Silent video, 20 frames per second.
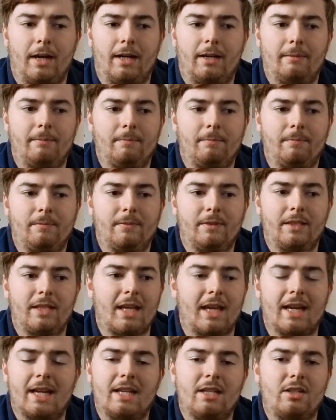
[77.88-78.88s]
but
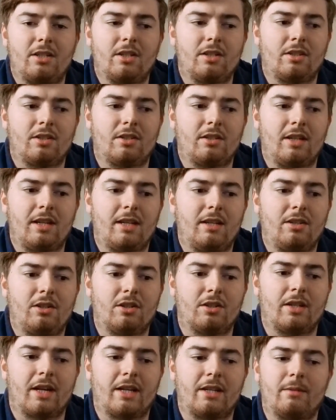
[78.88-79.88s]
yeah, it just it
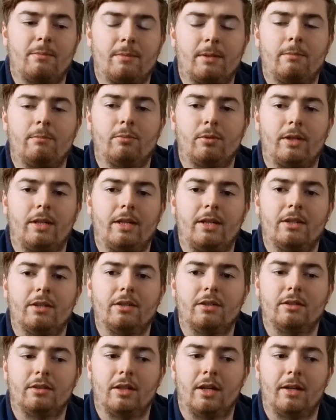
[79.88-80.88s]
just hasn't been
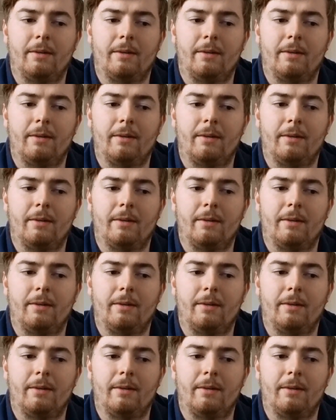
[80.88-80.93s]
brilliant.